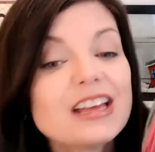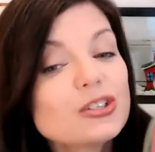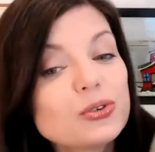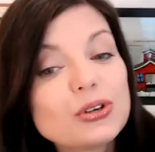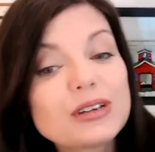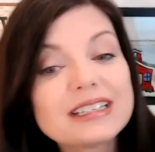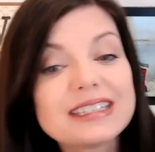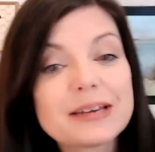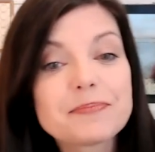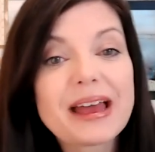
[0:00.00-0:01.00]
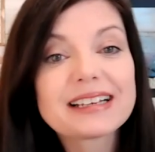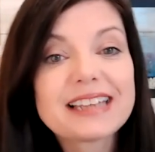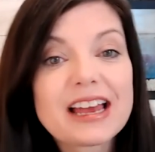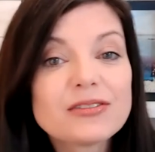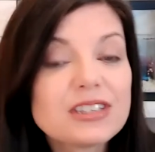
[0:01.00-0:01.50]
So you can sit back
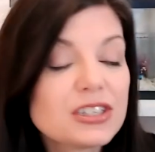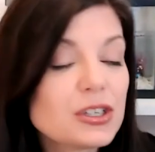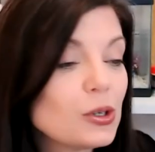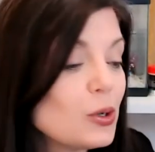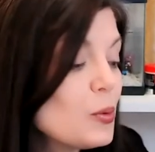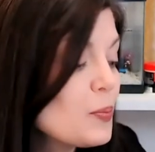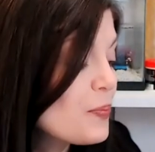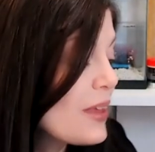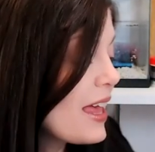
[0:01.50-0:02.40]
down, Sue,